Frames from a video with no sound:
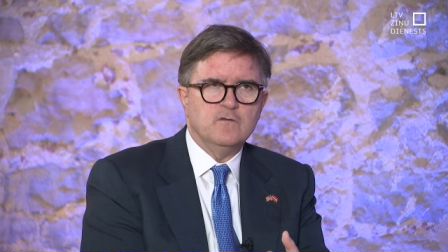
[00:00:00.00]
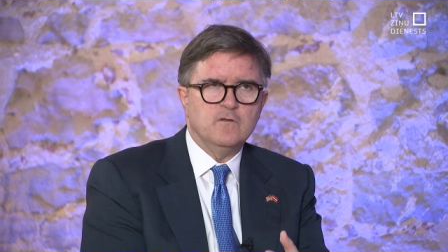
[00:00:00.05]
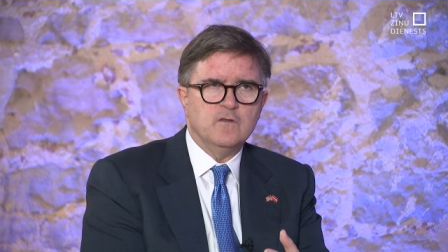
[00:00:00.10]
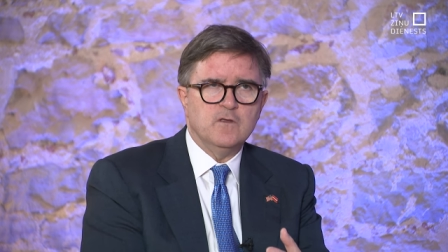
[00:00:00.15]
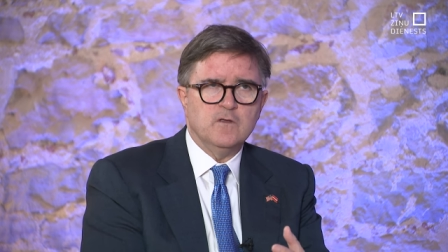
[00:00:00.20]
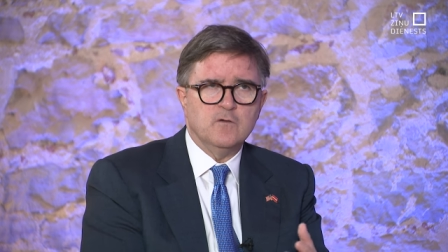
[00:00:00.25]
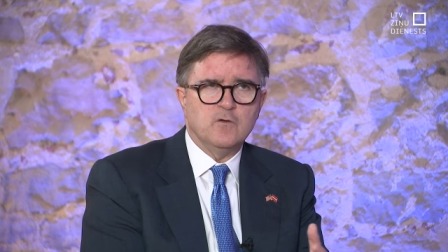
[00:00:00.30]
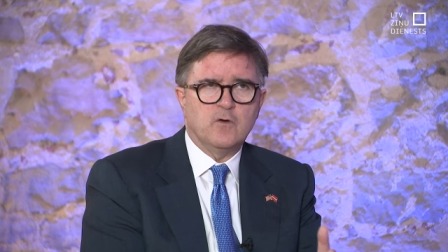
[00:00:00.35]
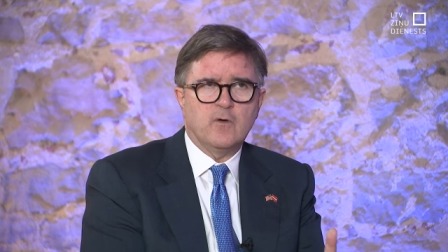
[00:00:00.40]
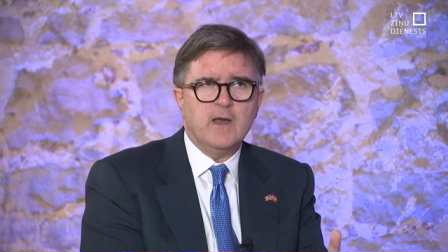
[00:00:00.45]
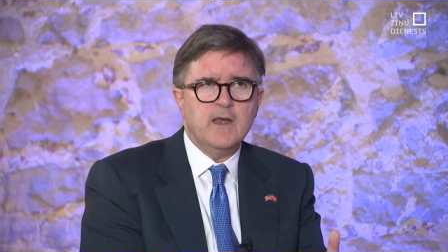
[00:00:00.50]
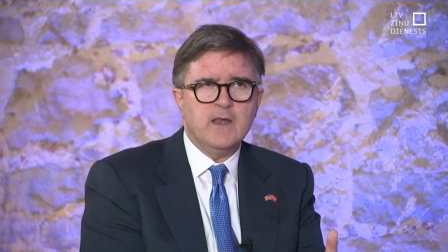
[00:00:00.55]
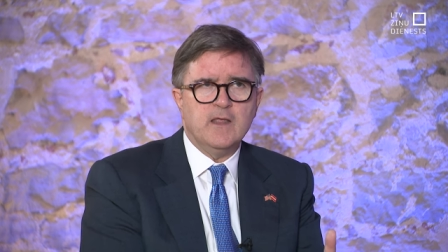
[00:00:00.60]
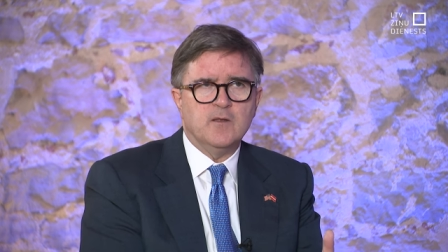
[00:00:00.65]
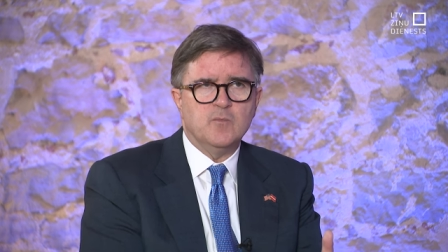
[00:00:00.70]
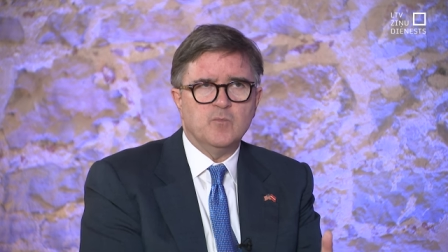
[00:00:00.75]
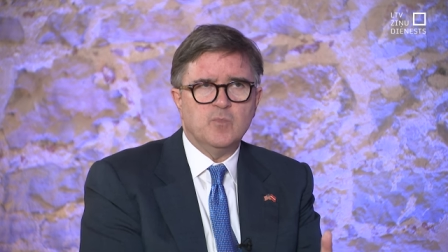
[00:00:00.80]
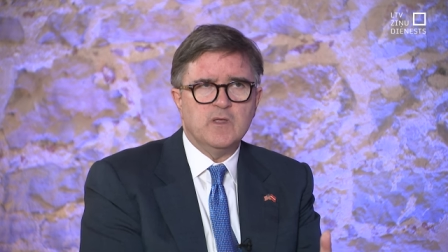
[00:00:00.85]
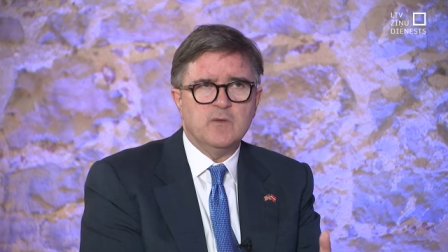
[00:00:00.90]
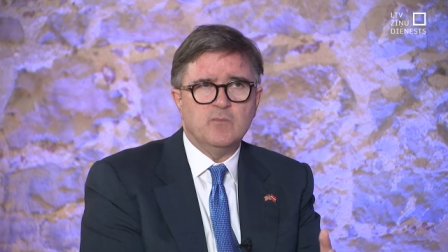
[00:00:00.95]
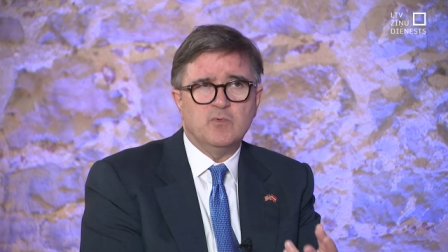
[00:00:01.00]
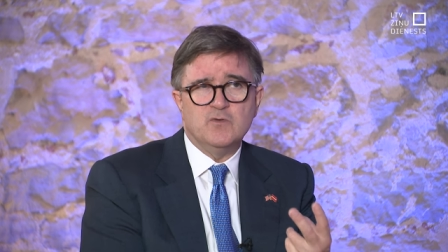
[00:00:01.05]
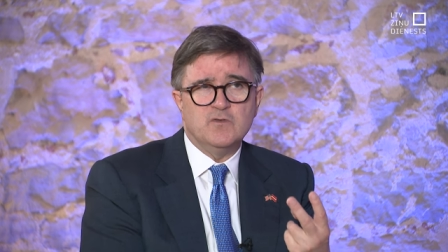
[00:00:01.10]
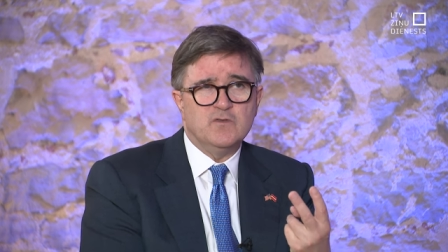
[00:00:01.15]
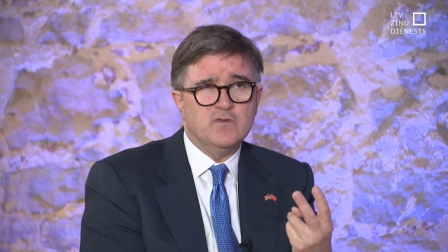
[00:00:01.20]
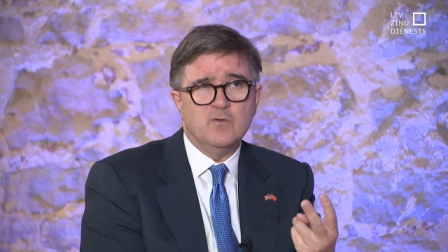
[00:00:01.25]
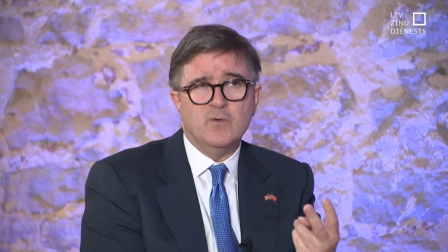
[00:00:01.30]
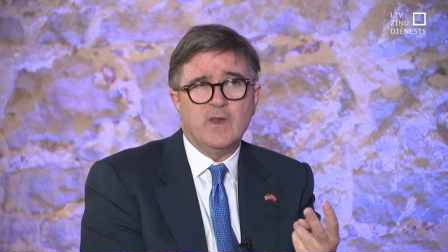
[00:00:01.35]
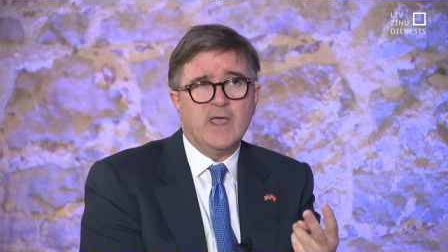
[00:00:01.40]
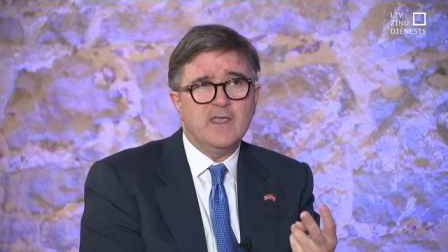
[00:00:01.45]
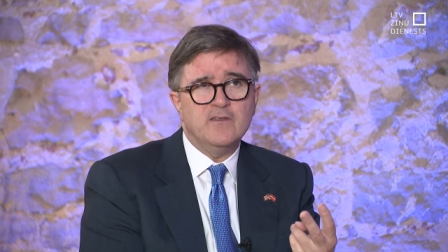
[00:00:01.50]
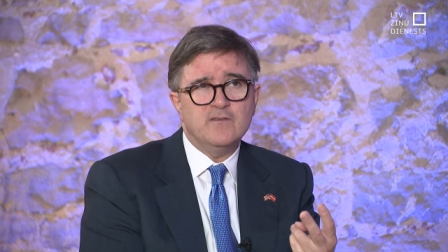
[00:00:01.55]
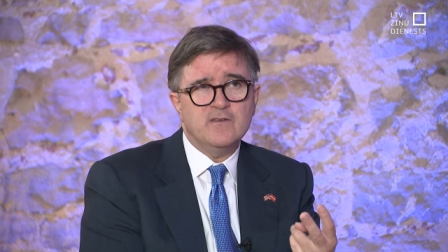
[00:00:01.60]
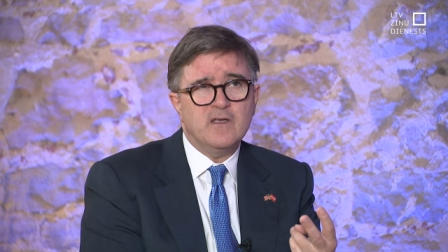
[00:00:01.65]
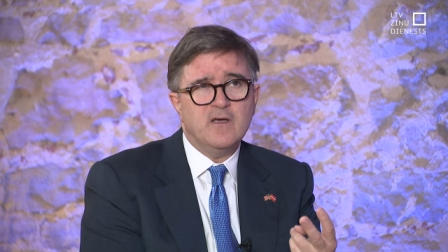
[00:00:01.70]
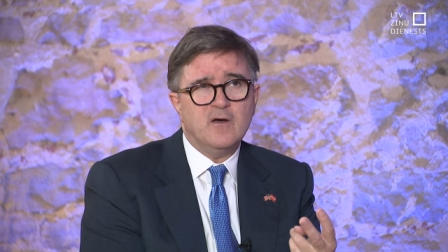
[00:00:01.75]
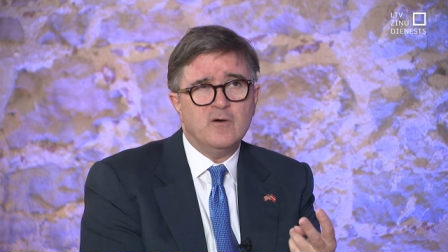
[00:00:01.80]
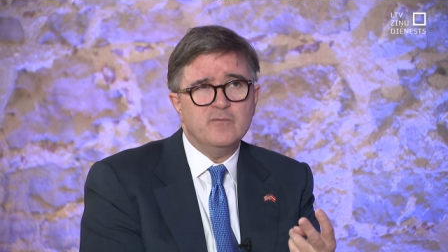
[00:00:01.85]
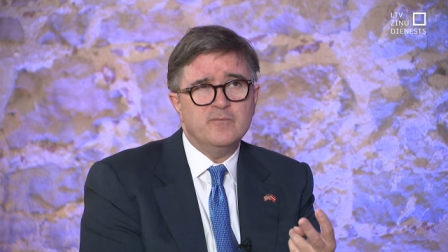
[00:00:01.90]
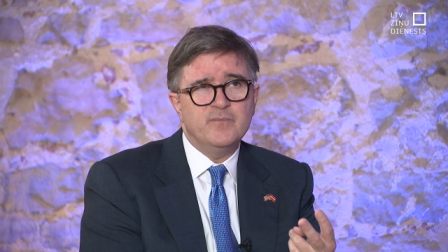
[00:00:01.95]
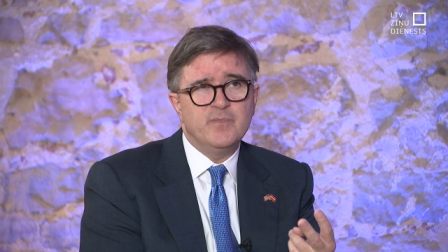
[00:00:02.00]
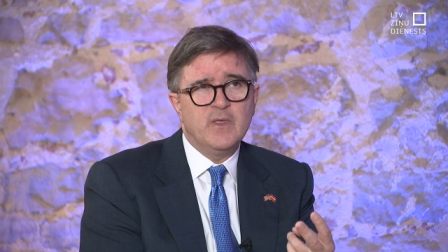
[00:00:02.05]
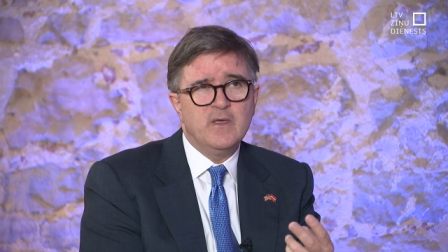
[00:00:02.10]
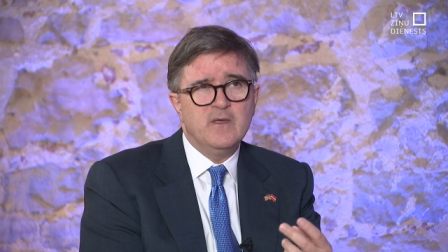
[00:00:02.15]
to the Ukrainian people 2 days ago.